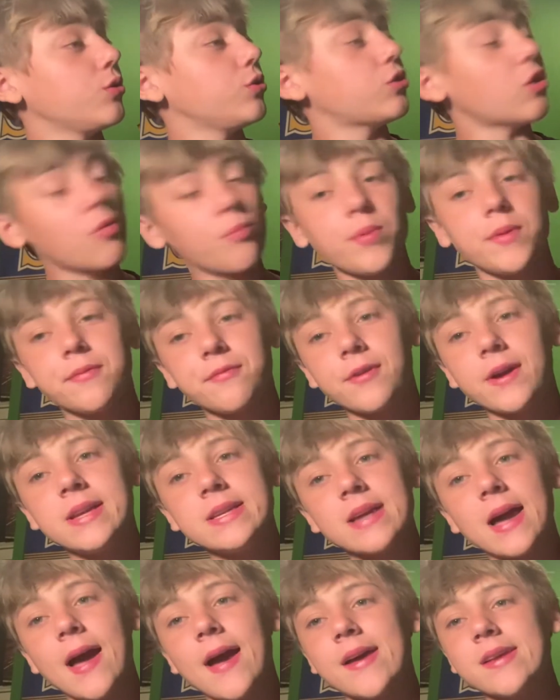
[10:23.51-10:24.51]
Don't be afraid
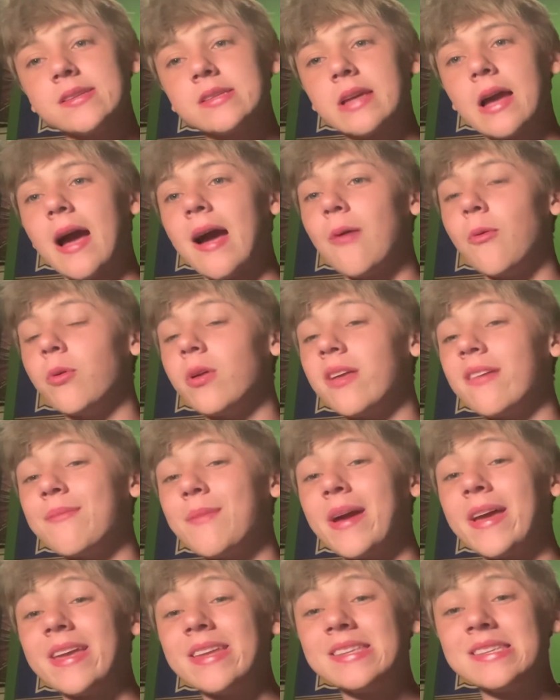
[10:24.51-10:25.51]
to ask. I will give
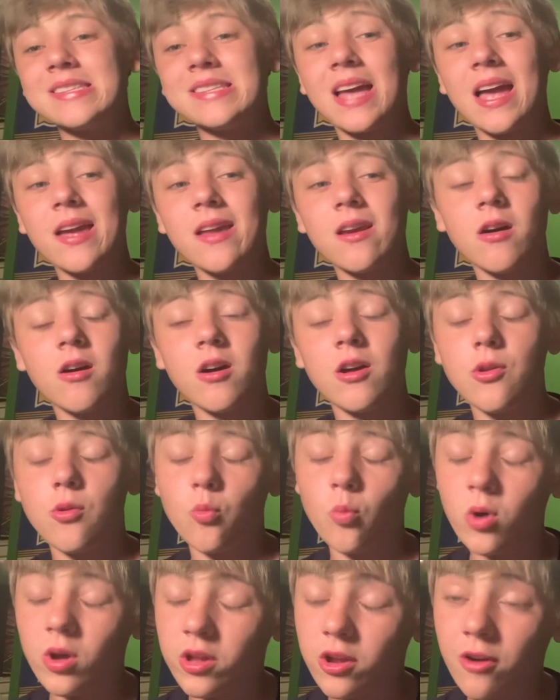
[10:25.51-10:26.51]
my insight
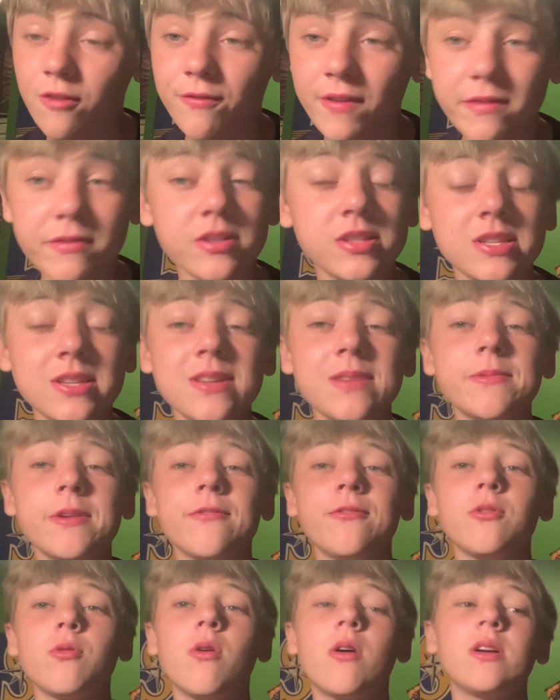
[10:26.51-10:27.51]
on your favorite team
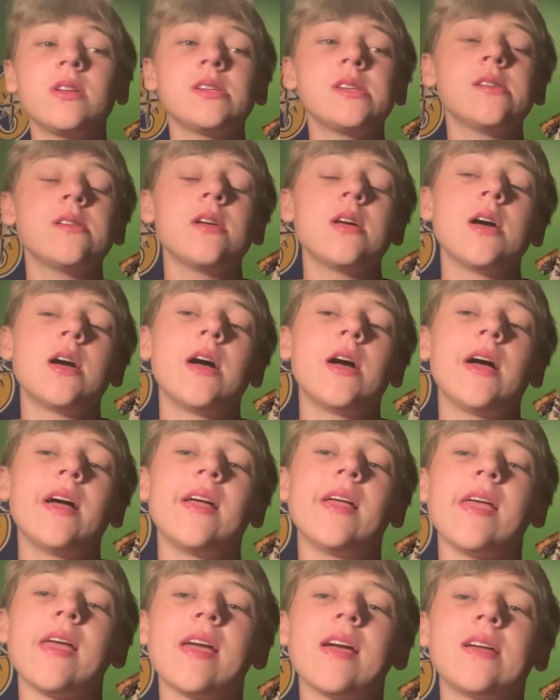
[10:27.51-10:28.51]
if you want it.
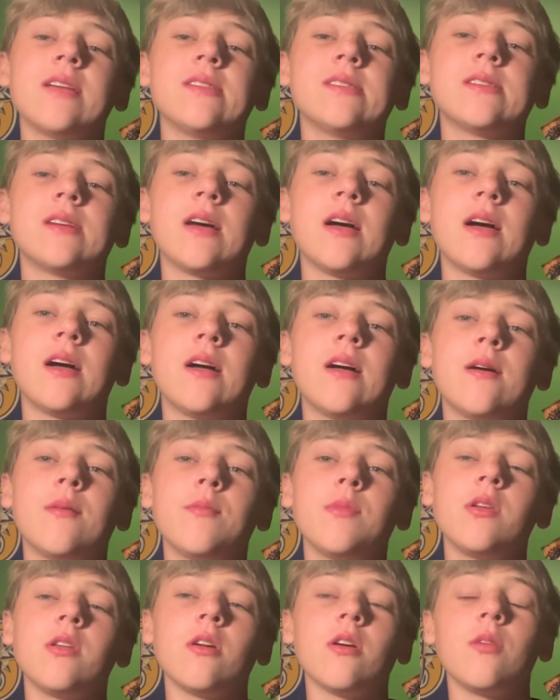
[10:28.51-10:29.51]
And,
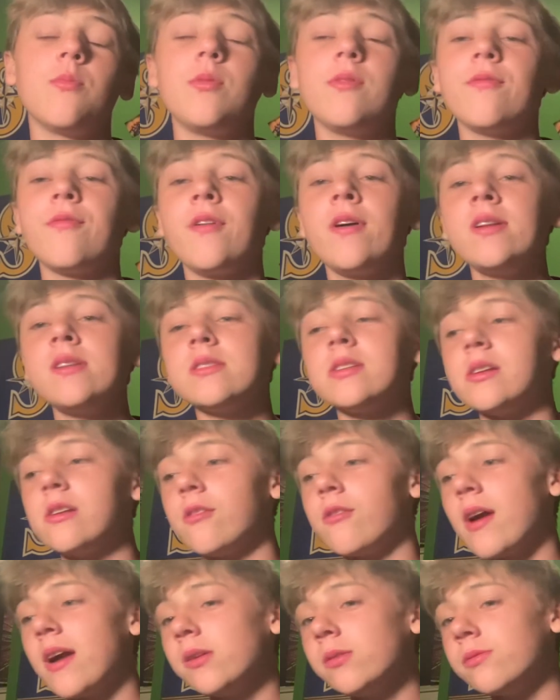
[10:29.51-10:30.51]
um, you know, it'd be fun to
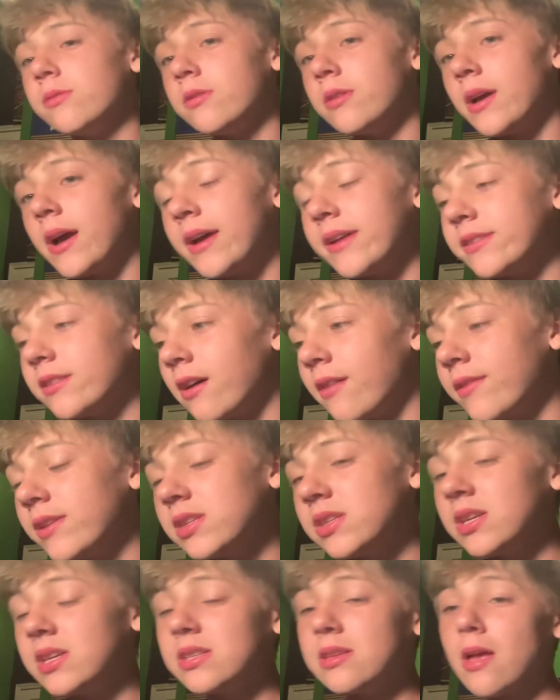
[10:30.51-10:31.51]
interact with you guys.
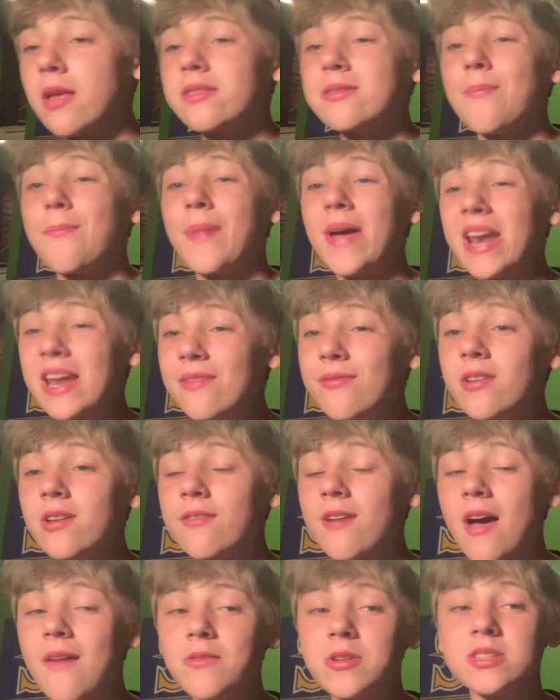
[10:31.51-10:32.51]
Obviously, it's, it's a benefit
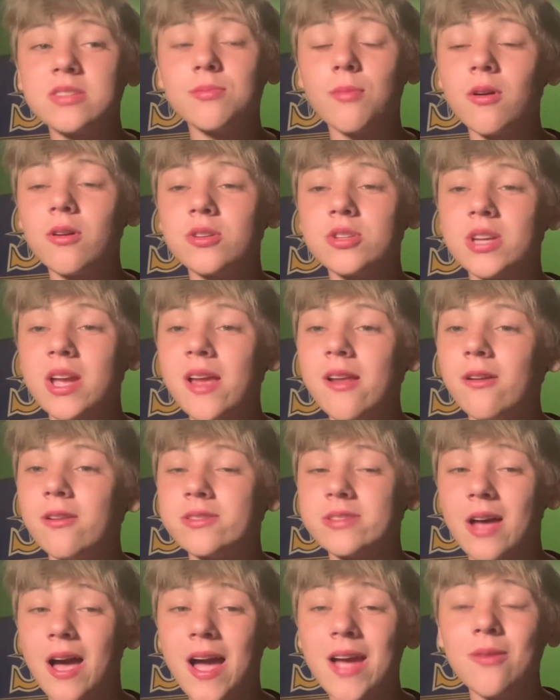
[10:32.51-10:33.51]
of having a smaller
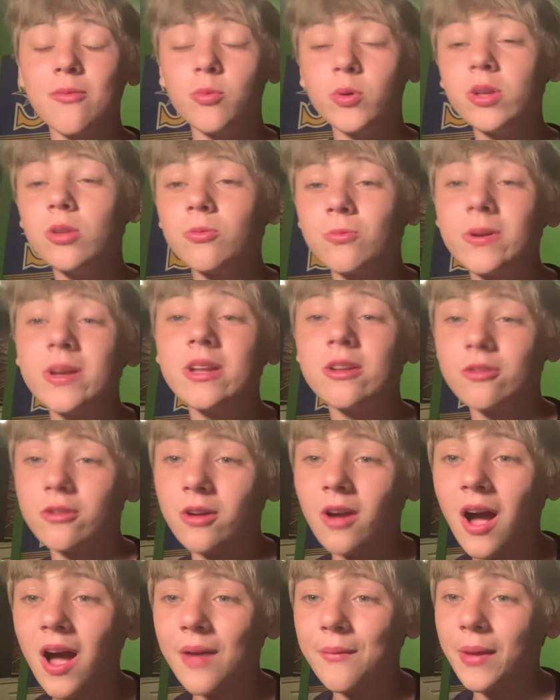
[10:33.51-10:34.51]
channel. I will read your
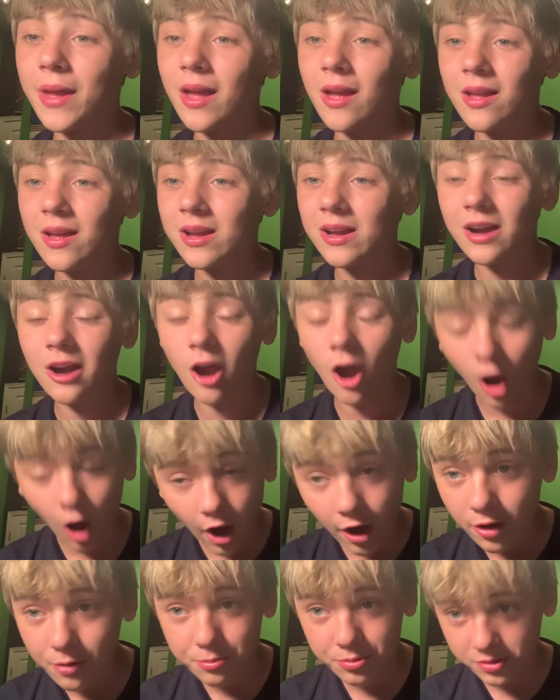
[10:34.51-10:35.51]
comment
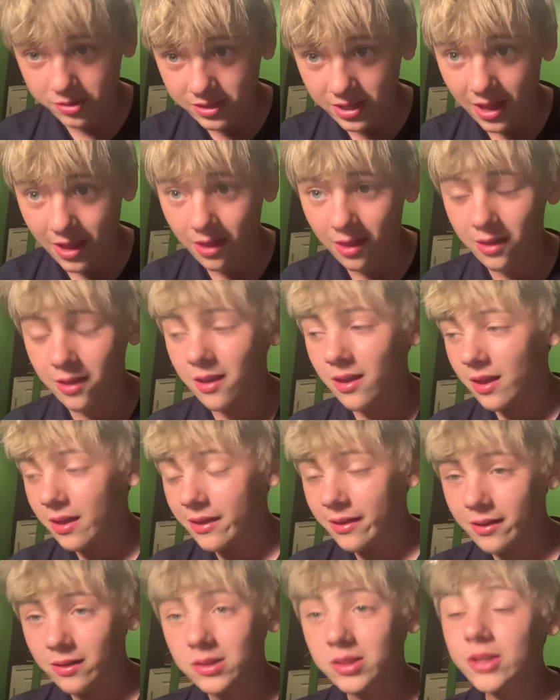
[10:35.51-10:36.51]
100%
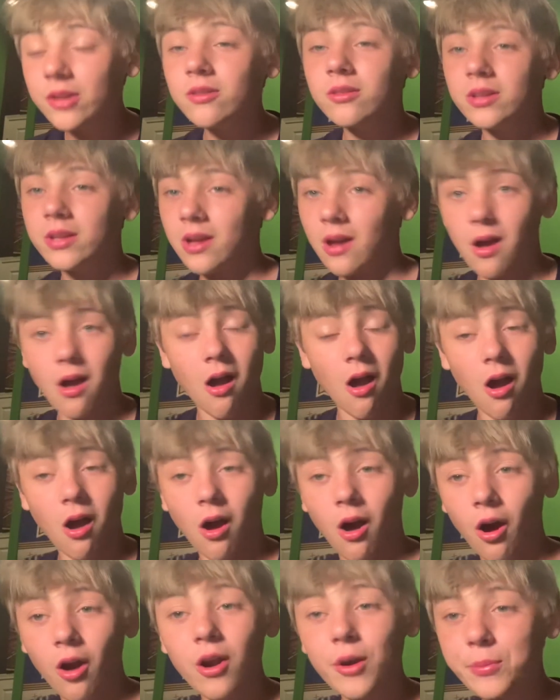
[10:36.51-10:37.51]
literally
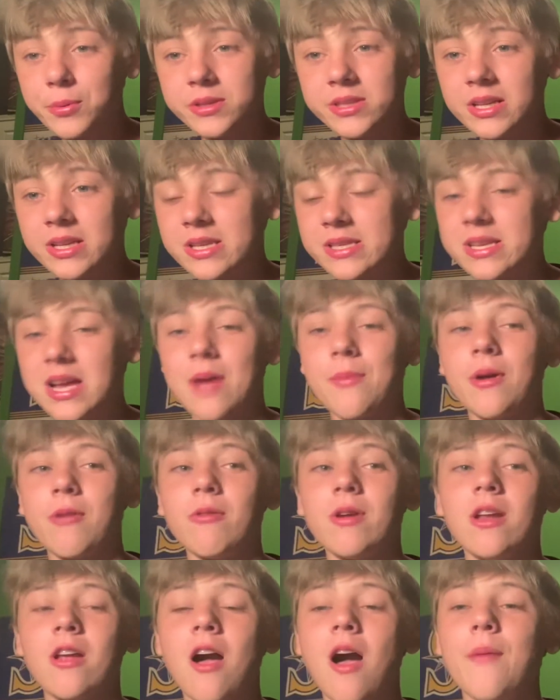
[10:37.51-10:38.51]
100% of the time I
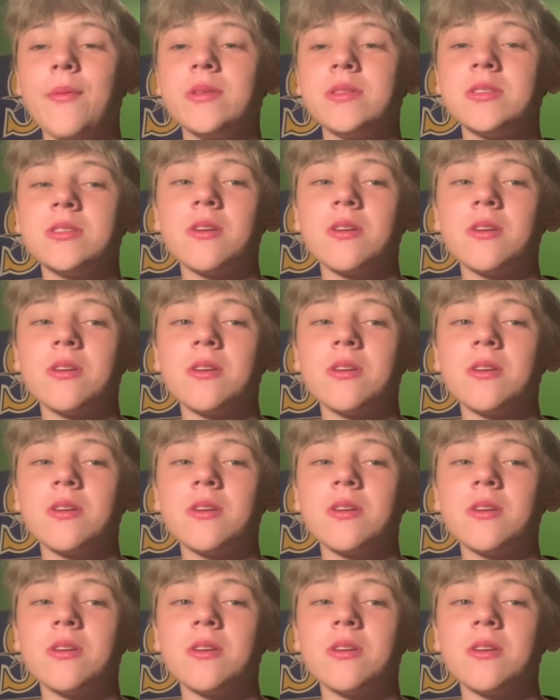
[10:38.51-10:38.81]
read comments.